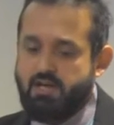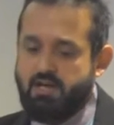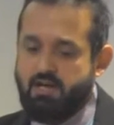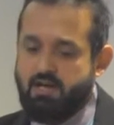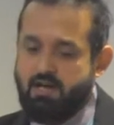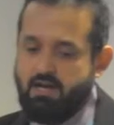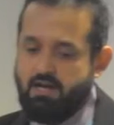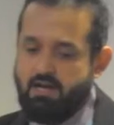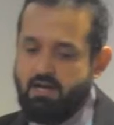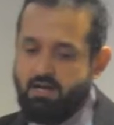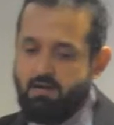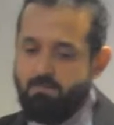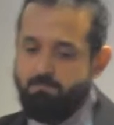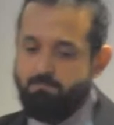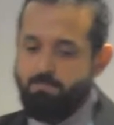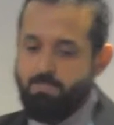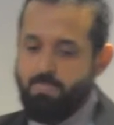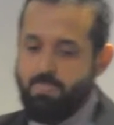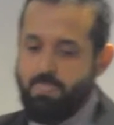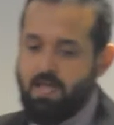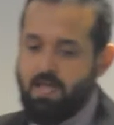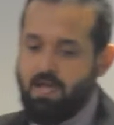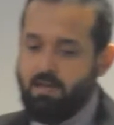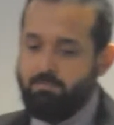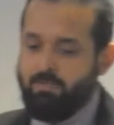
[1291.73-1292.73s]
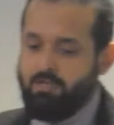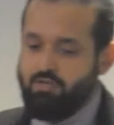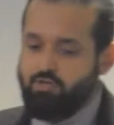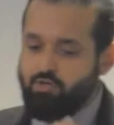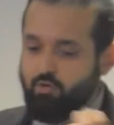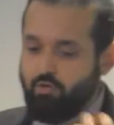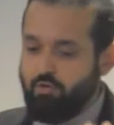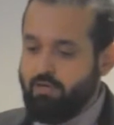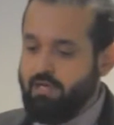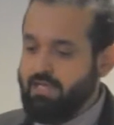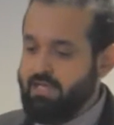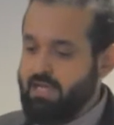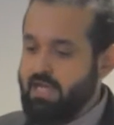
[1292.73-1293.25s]
I'm not
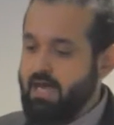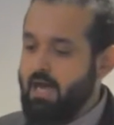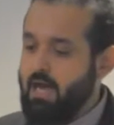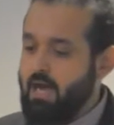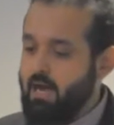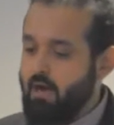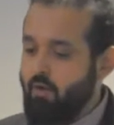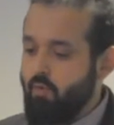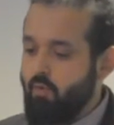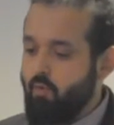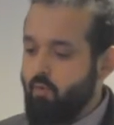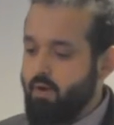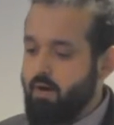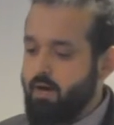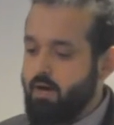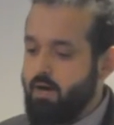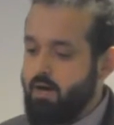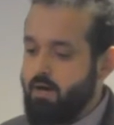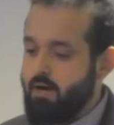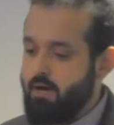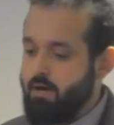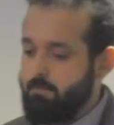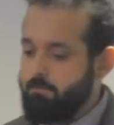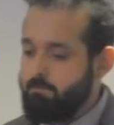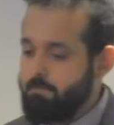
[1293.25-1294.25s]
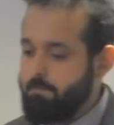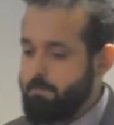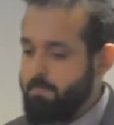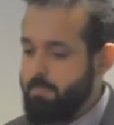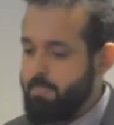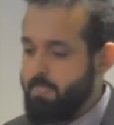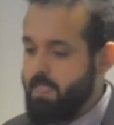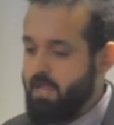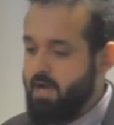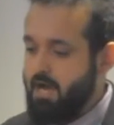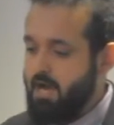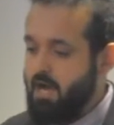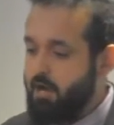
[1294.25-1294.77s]
sure like how
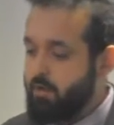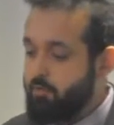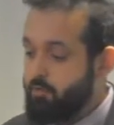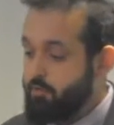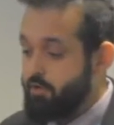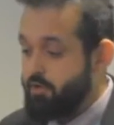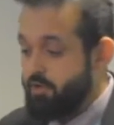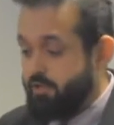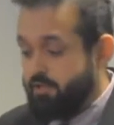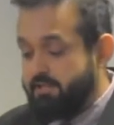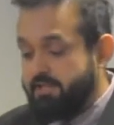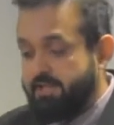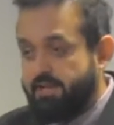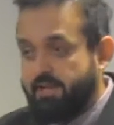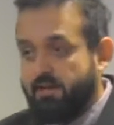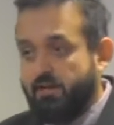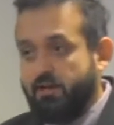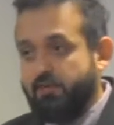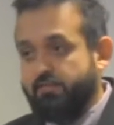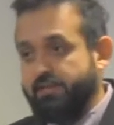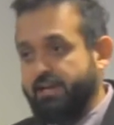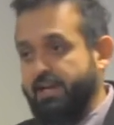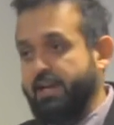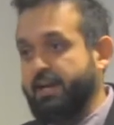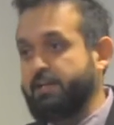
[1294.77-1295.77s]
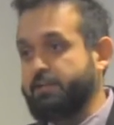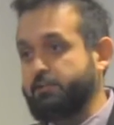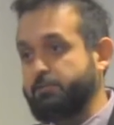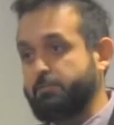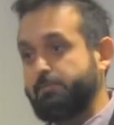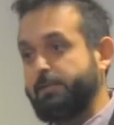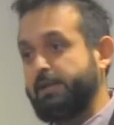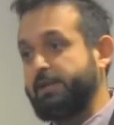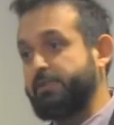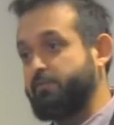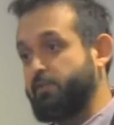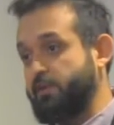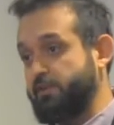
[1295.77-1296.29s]
good they are. We had to
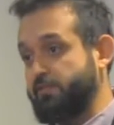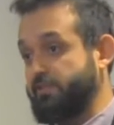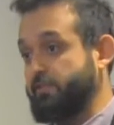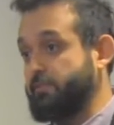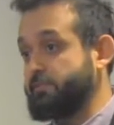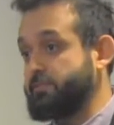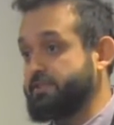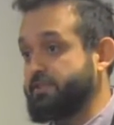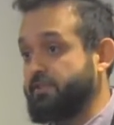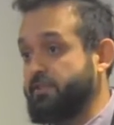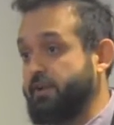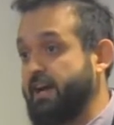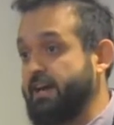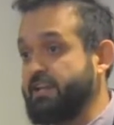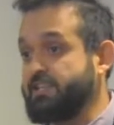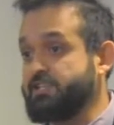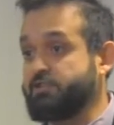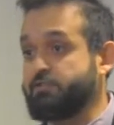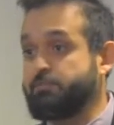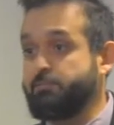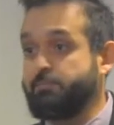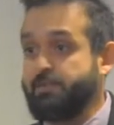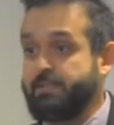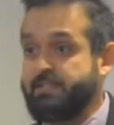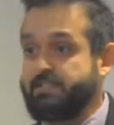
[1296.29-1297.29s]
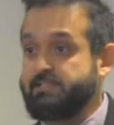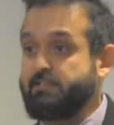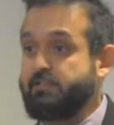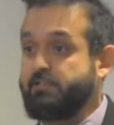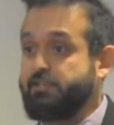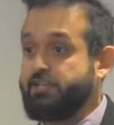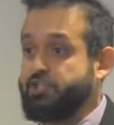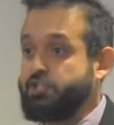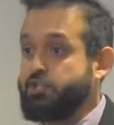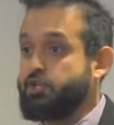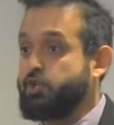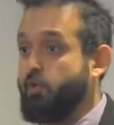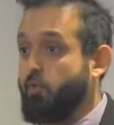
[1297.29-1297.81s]
build one from scratch to
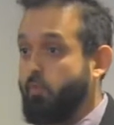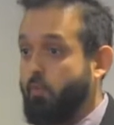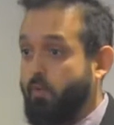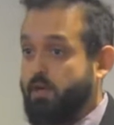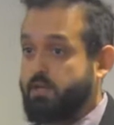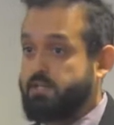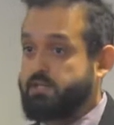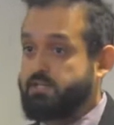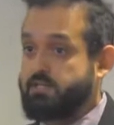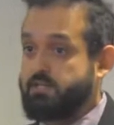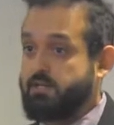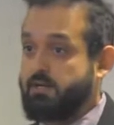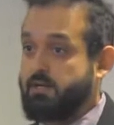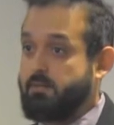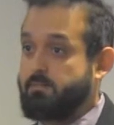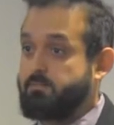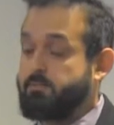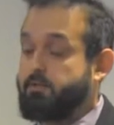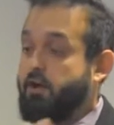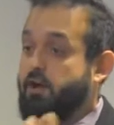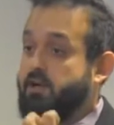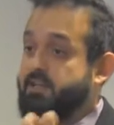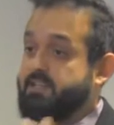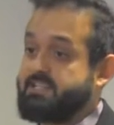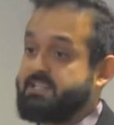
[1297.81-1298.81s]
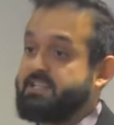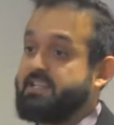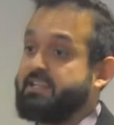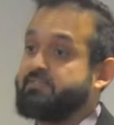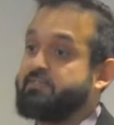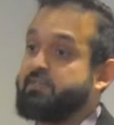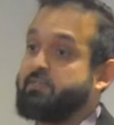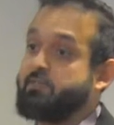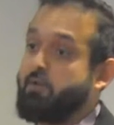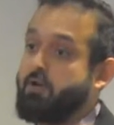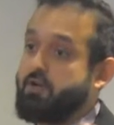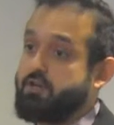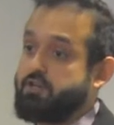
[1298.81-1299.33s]
basically show what products that
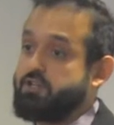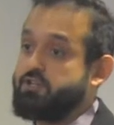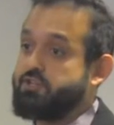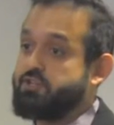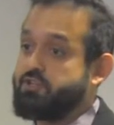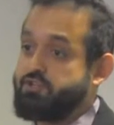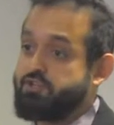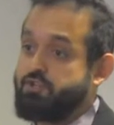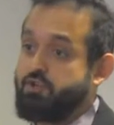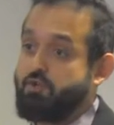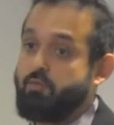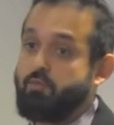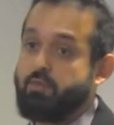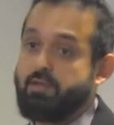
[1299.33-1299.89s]
we wanted to show.